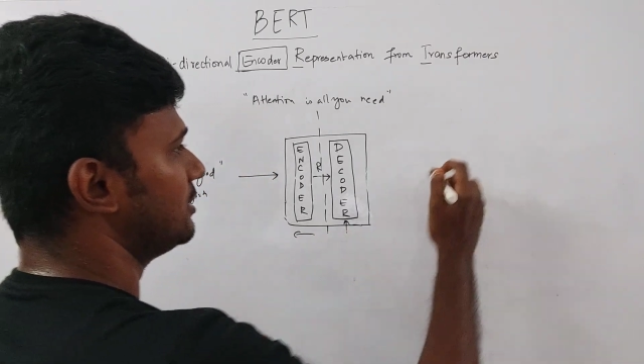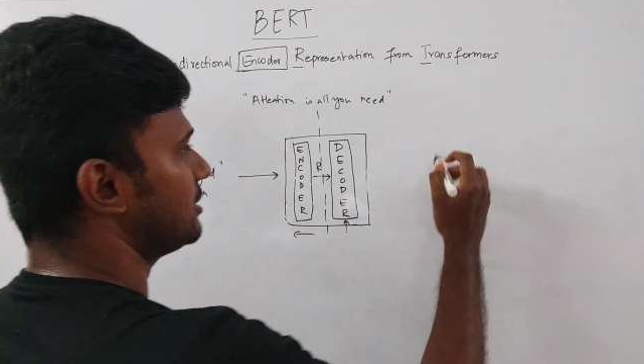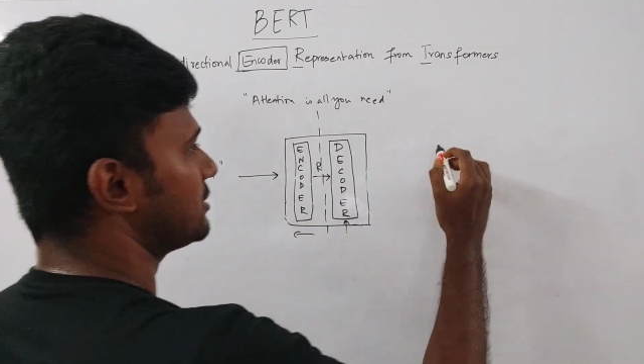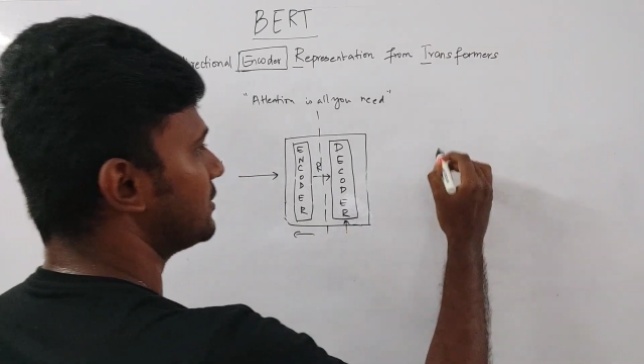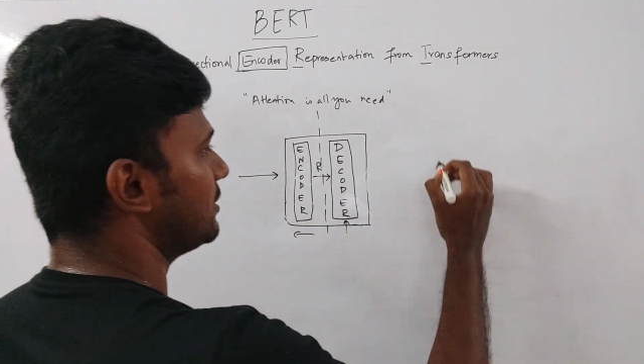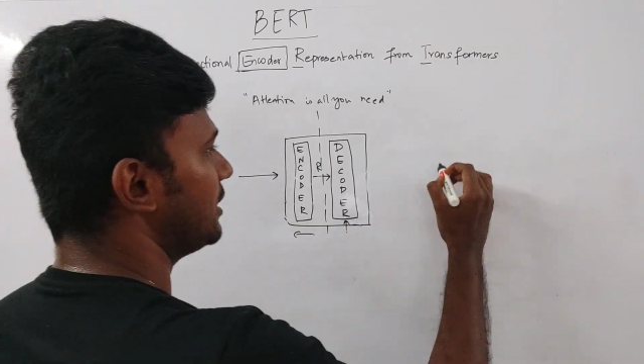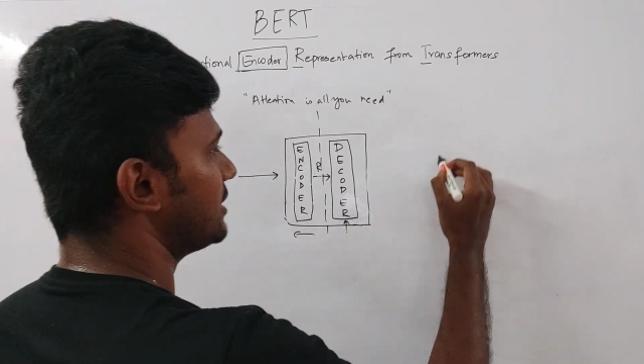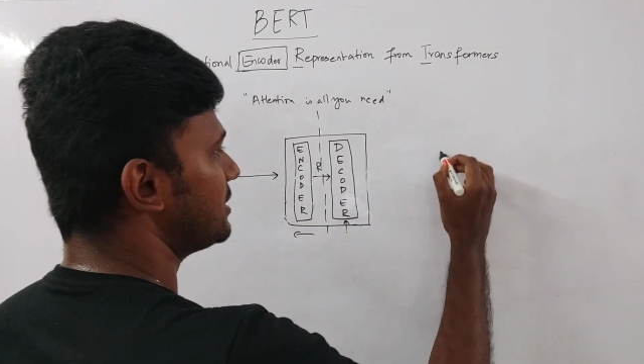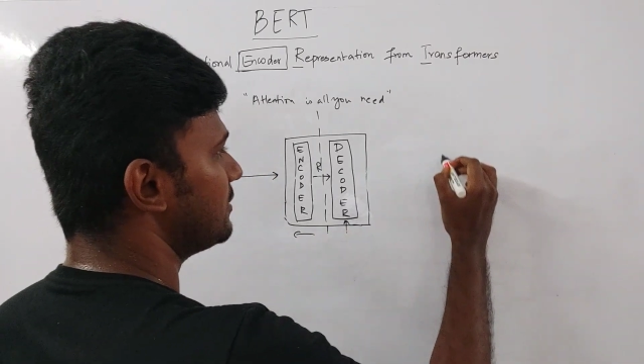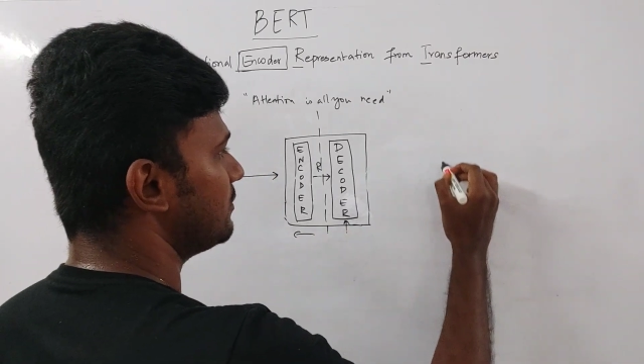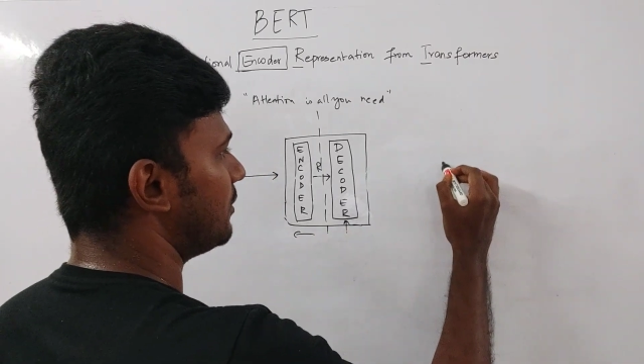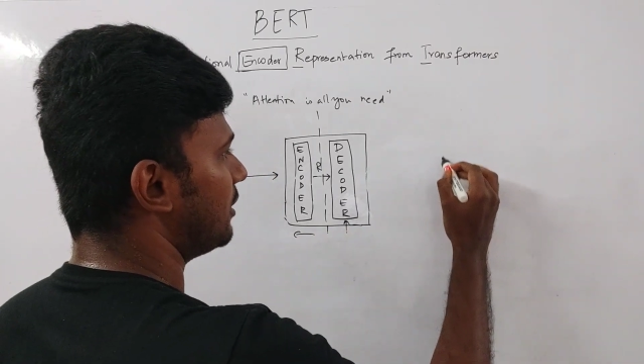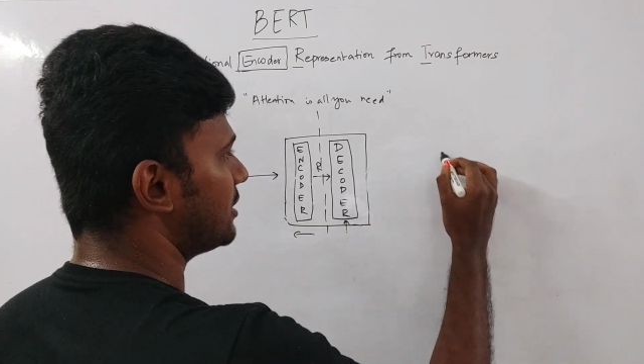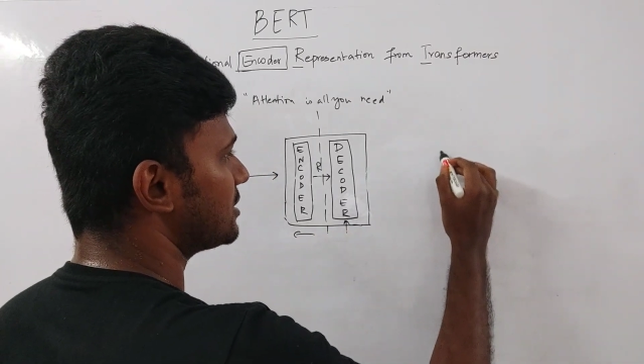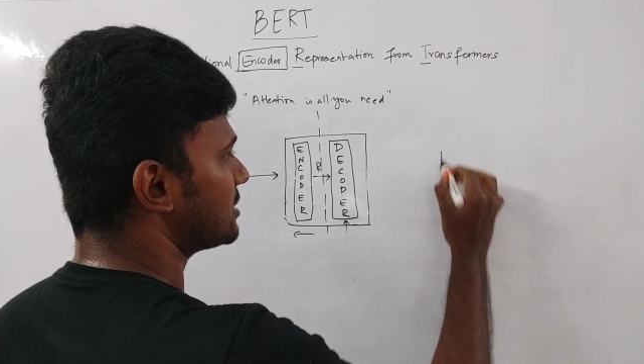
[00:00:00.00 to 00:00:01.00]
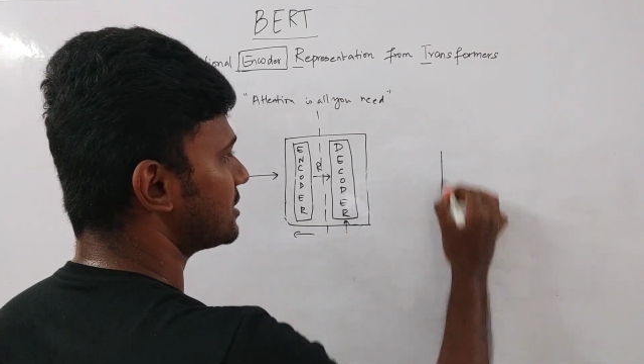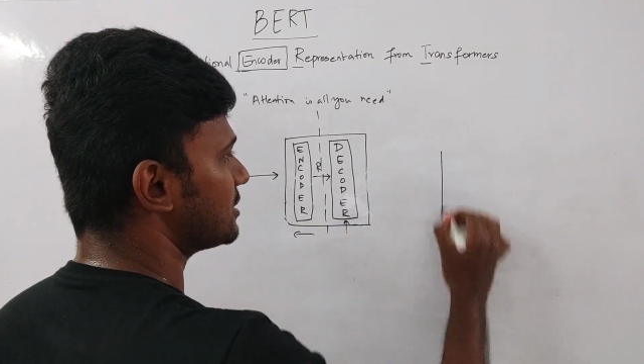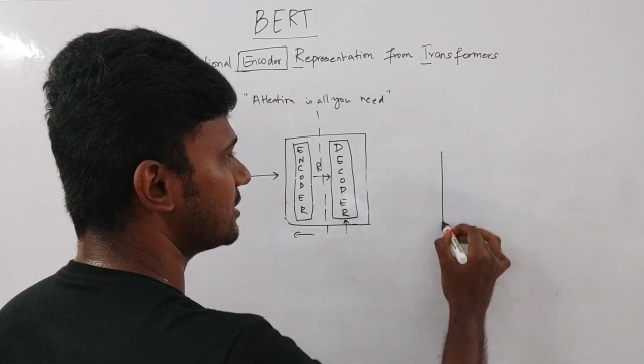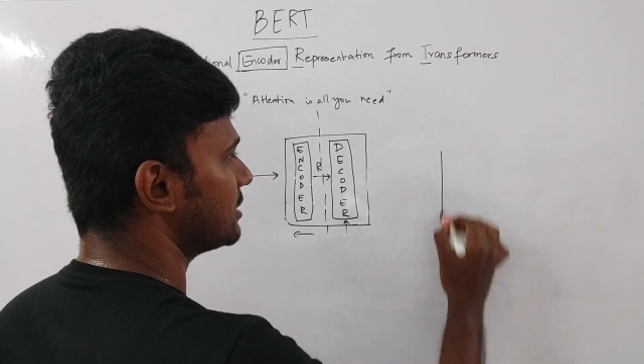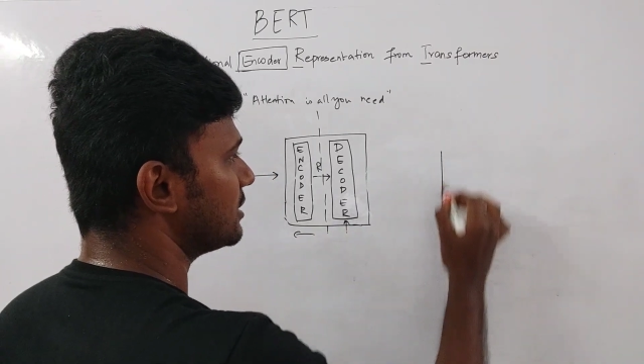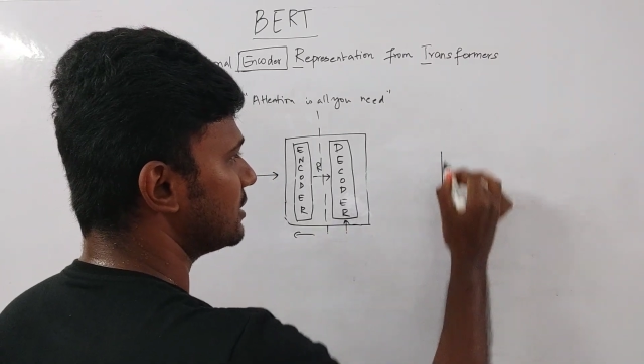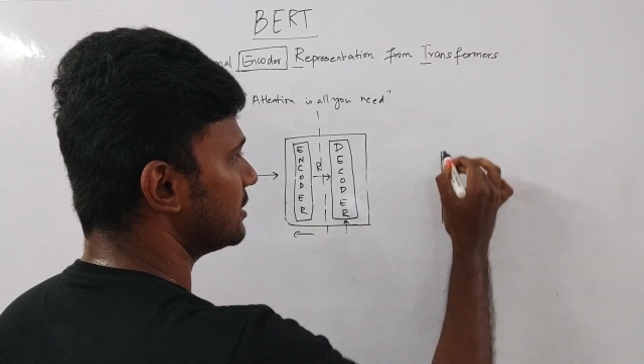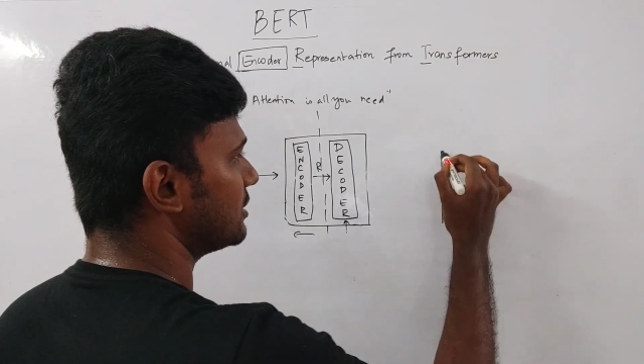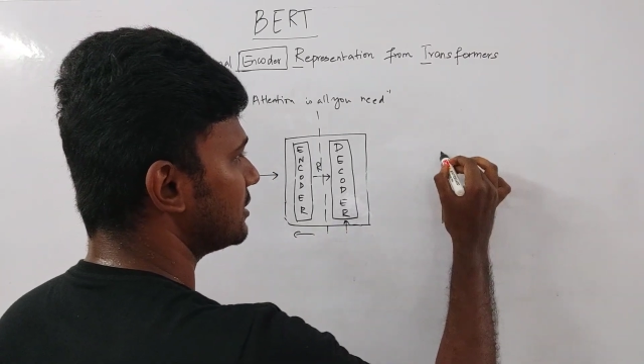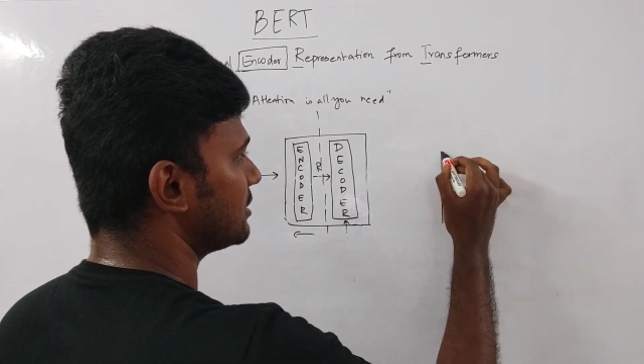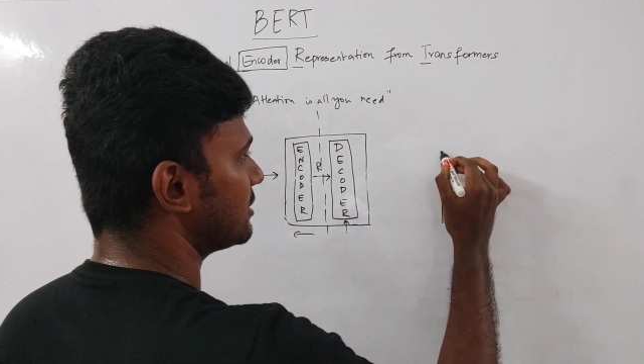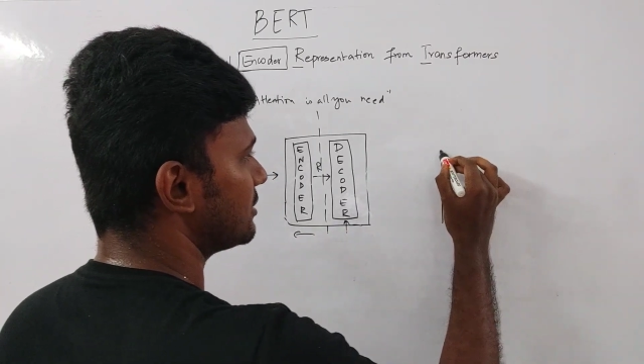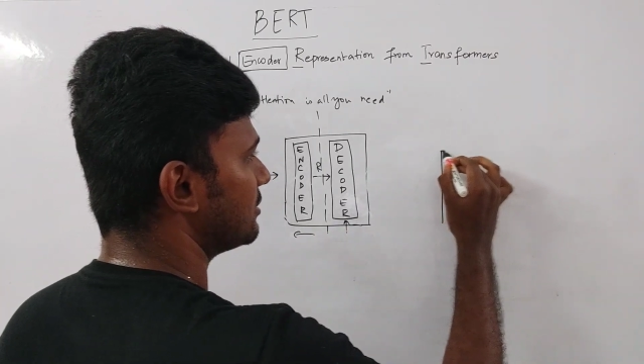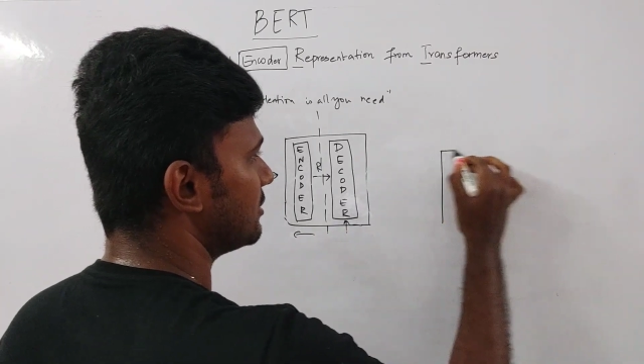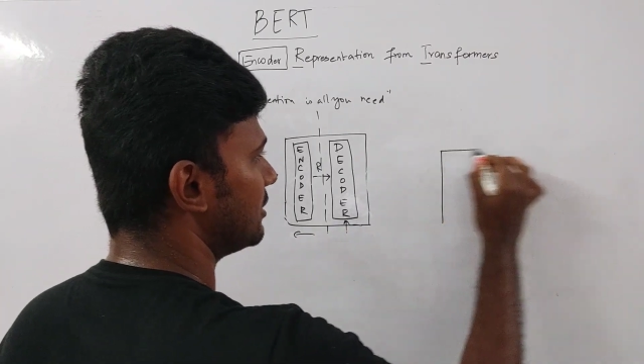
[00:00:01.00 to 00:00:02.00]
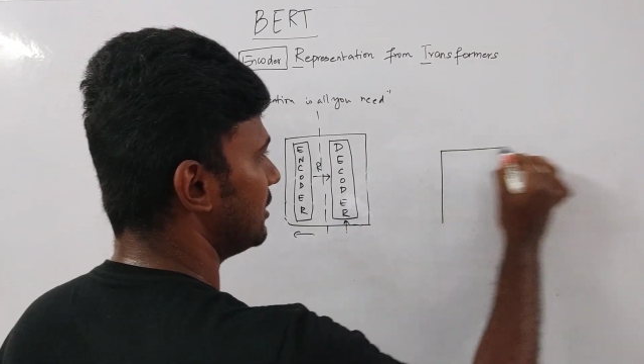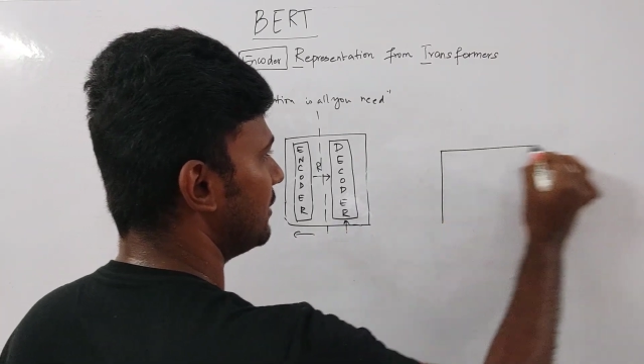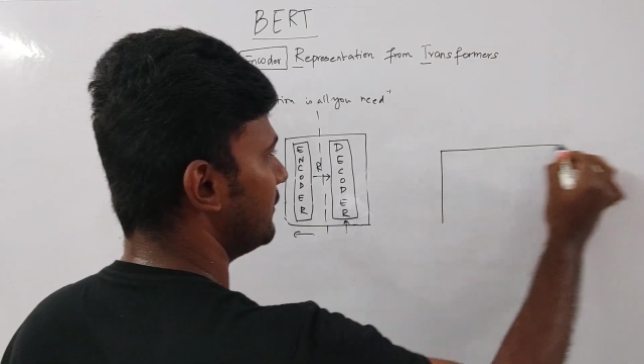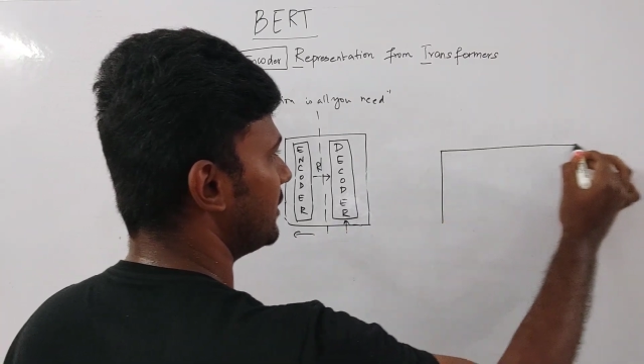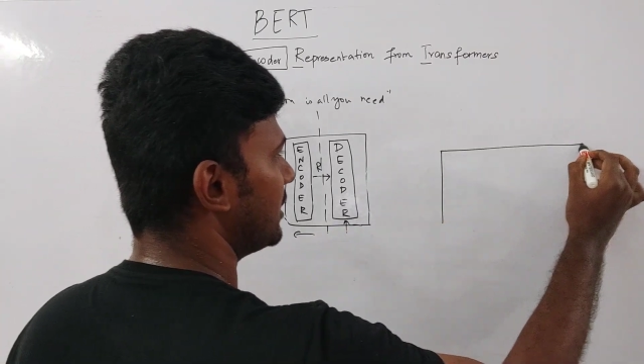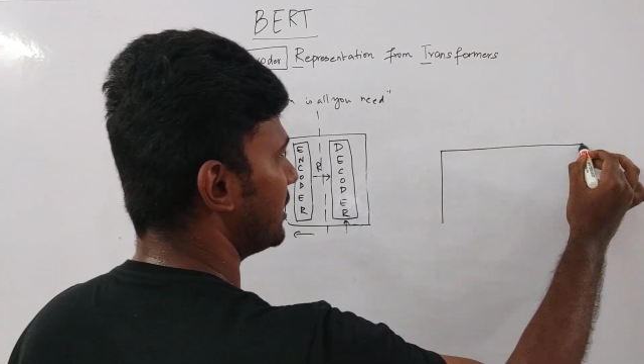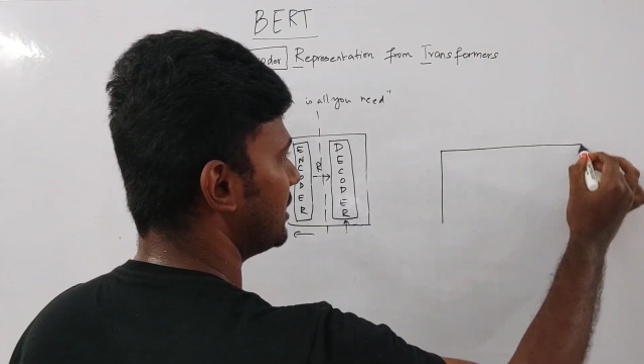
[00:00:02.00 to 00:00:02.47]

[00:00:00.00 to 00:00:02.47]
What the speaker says: So let's see what's living